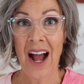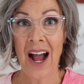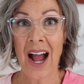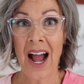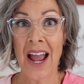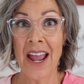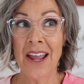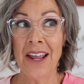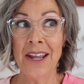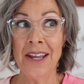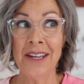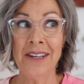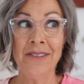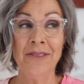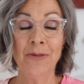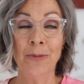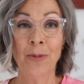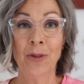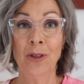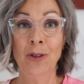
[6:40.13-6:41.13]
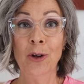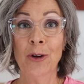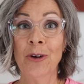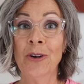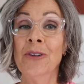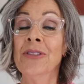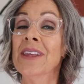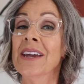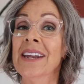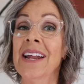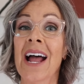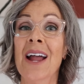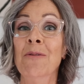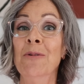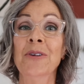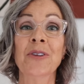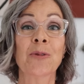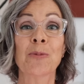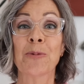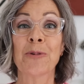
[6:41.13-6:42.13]
I learned that I
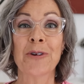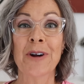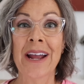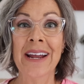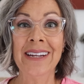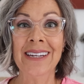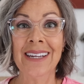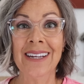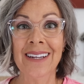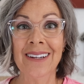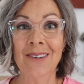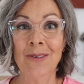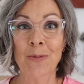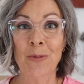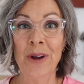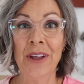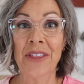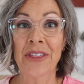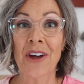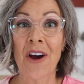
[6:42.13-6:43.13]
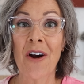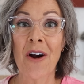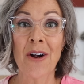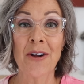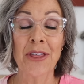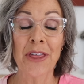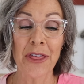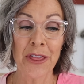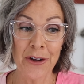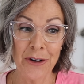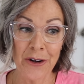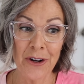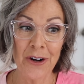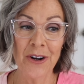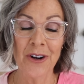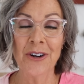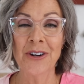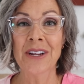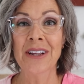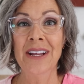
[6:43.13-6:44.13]
was pregnant with our
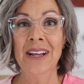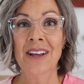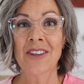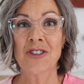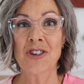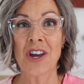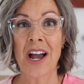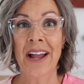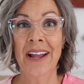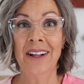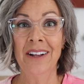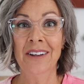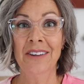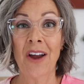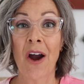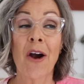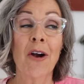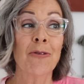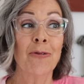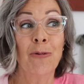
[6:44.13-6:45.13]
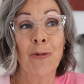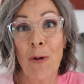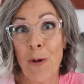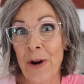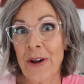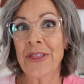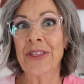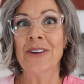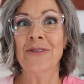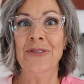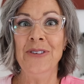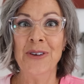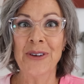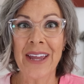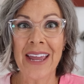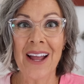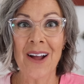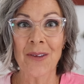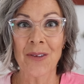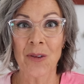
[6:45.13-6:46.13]
third child, our fourth if you
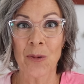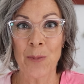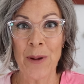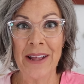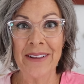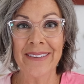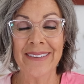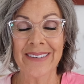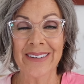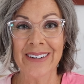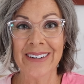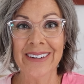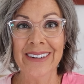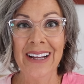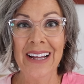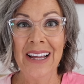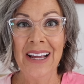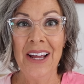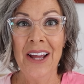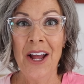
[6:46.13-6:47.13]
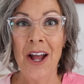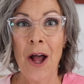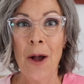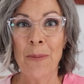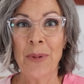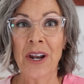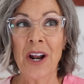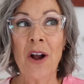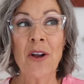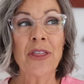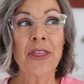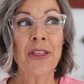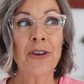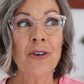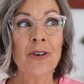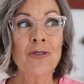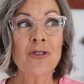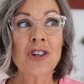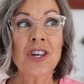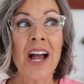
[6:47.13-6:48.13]
count Spencer, but our
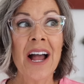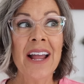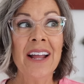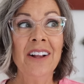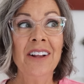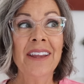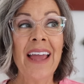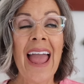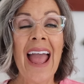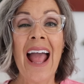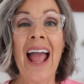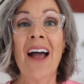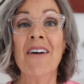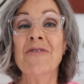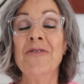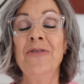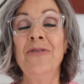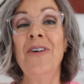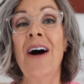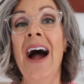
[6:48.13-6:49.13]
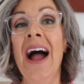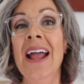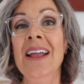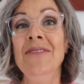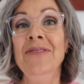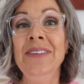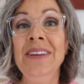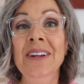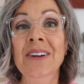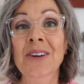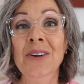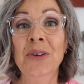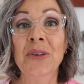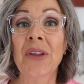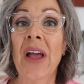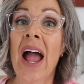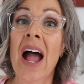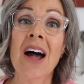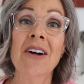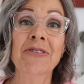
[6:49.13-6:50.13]
third child five
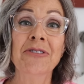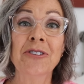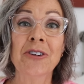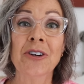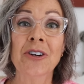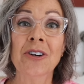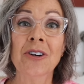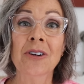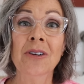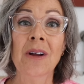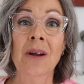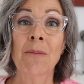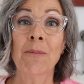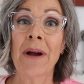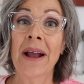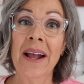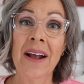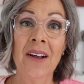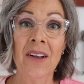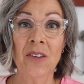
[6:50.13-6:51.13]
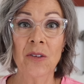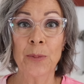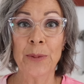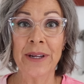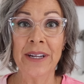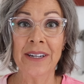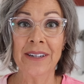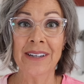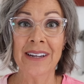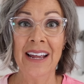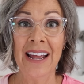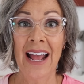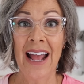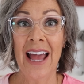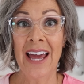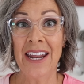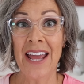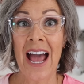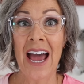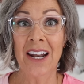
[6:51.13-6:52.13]
years after my husband
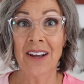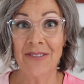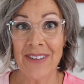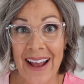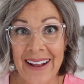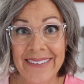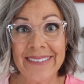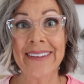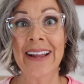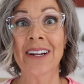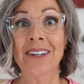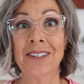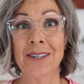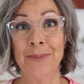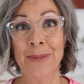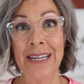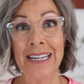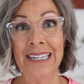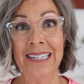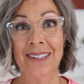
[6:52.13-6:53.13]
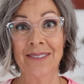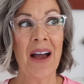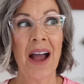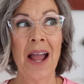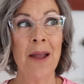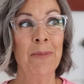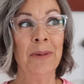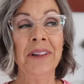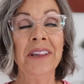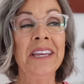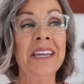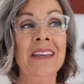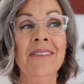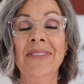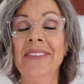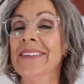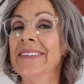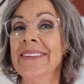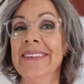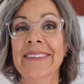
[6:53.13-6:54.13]
had had a vasectomy. I
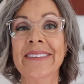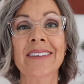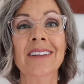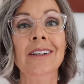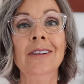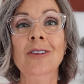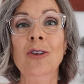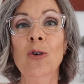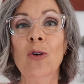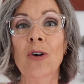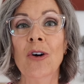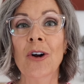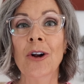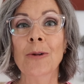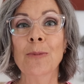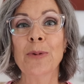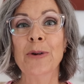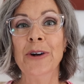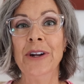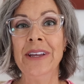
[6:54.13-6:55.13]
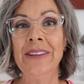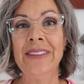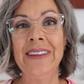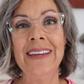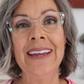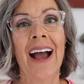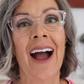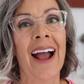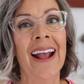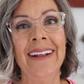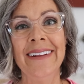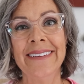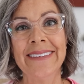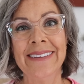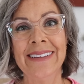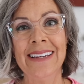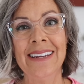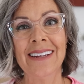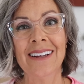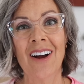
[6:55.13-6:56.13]
believe this is the Lord putting the
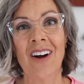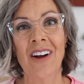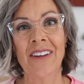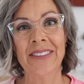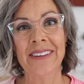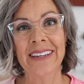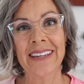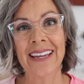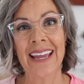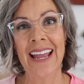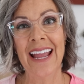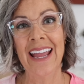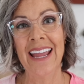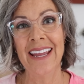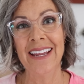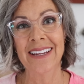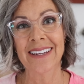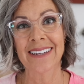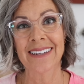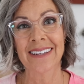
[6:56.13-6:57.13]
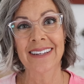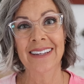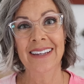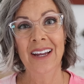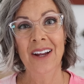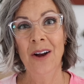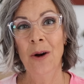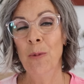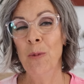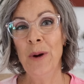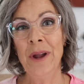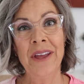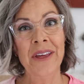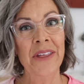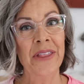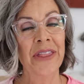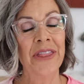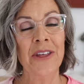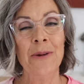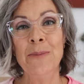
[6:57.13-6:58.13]
icing on the cake
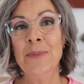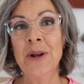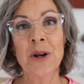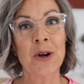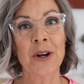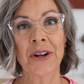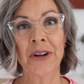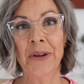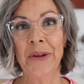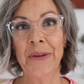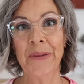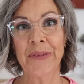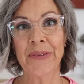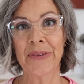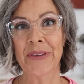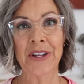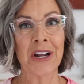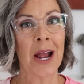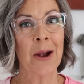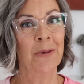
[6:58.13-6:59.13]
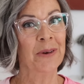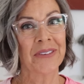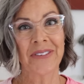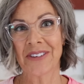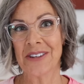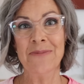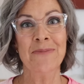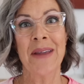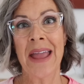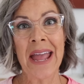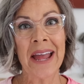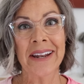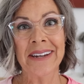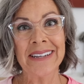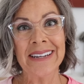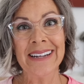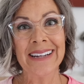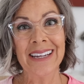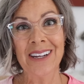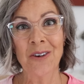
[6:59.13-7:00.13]
with the miracles that I was
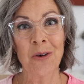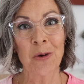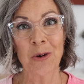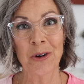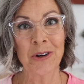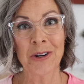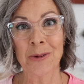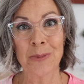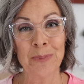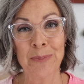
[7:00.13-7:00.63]
demanding in order to